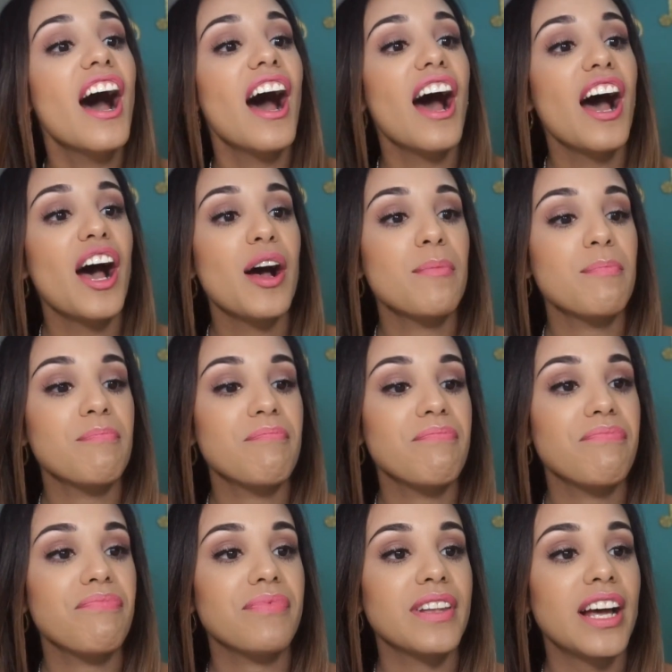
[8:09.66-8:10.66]

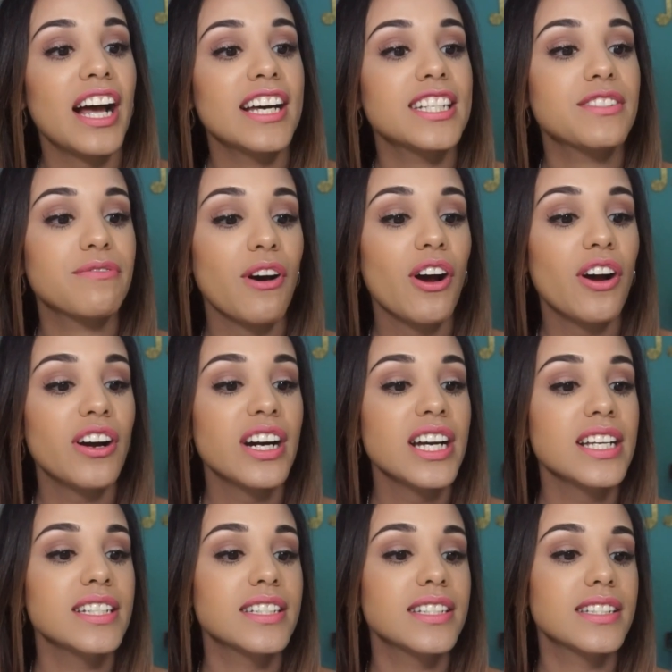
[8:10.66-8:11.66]
As far
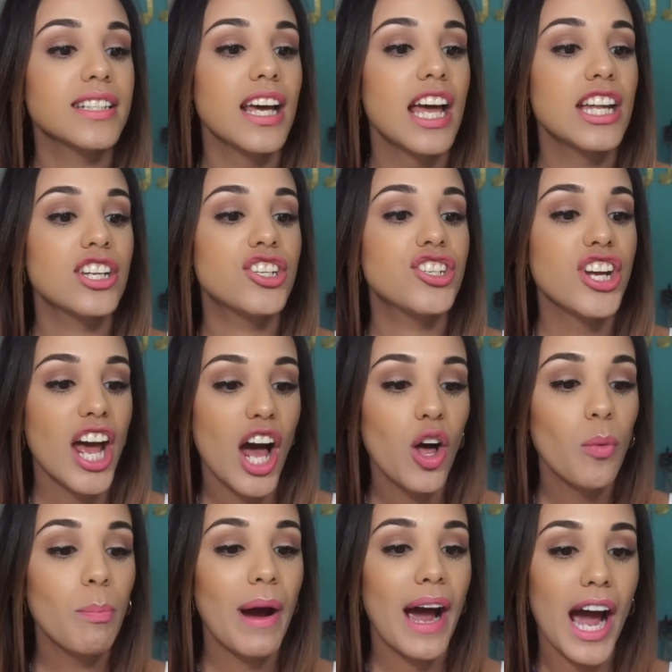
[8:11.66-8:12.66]
as
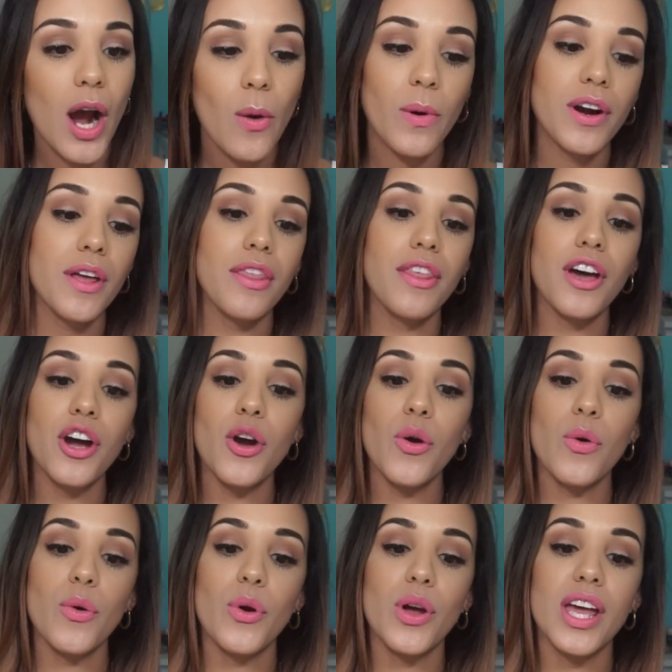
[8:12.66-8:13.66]
gel power
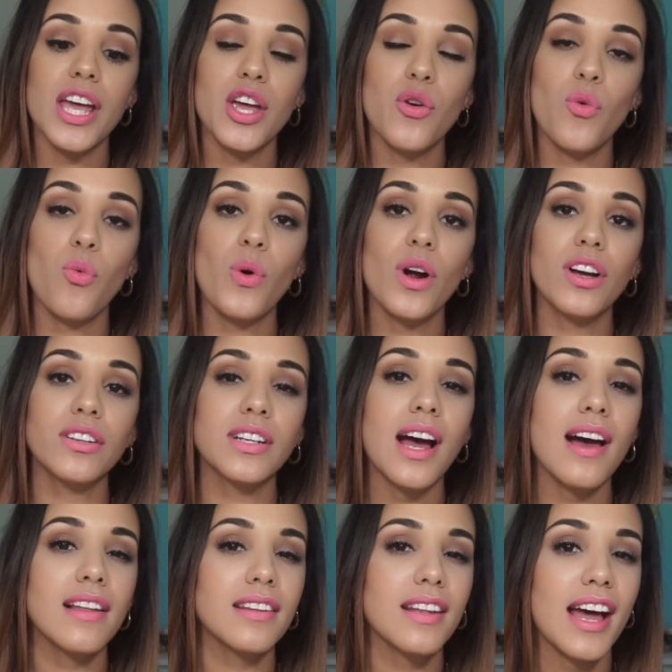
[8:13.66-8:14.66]
though, it will
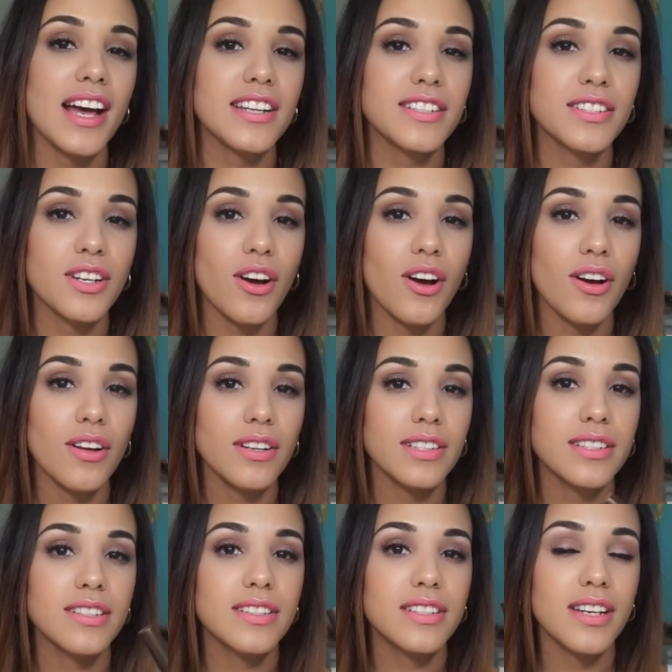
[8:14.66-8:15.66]
not last
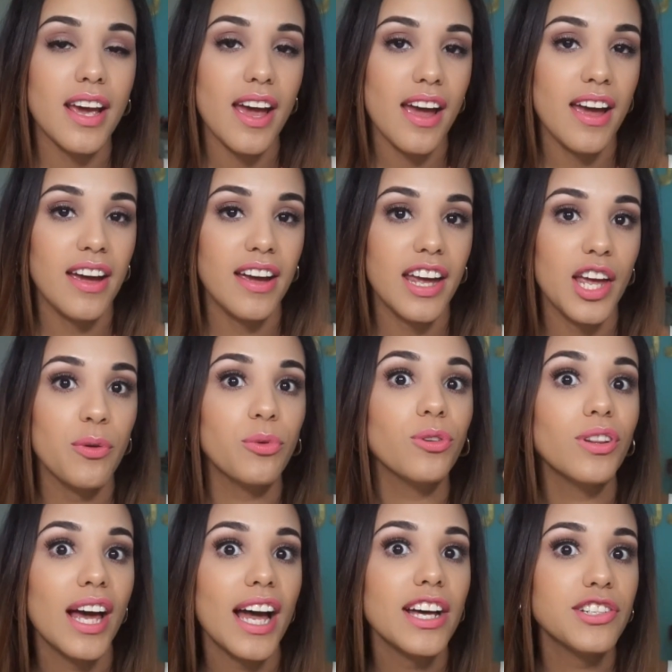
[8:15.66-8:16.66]
all day. It
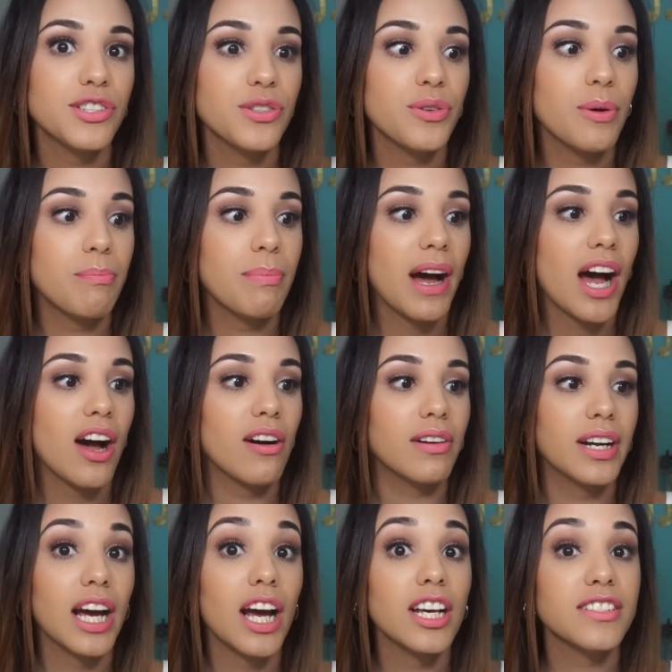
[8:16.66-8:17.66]
will last you
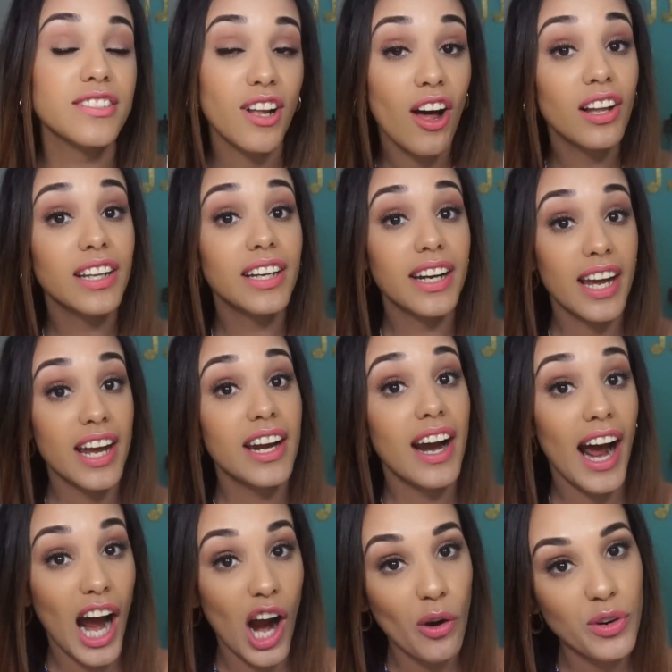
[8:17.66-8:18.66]
about solid
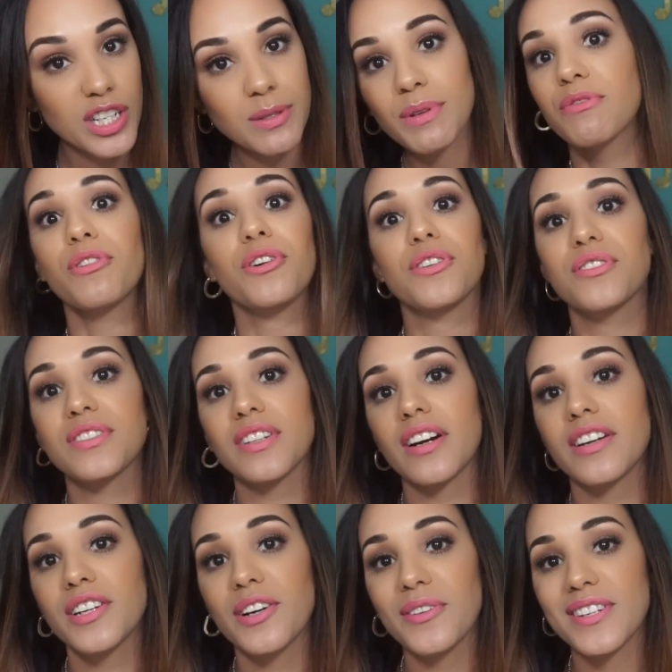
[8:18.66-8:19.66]
8 hours before you
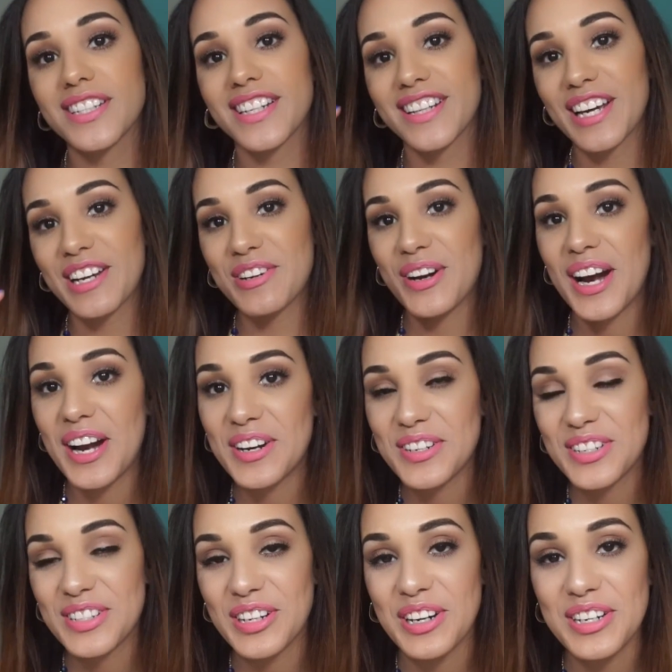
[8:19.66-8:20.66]
start noticing that your hair
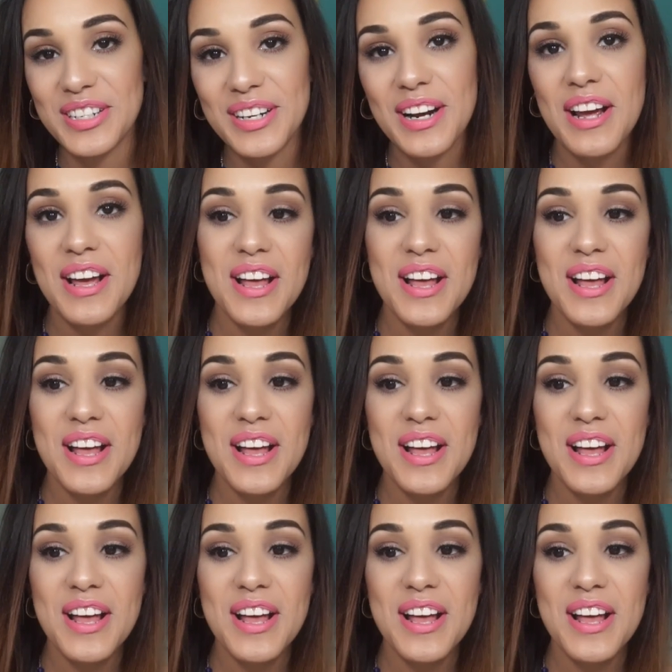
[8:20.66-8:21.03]
start,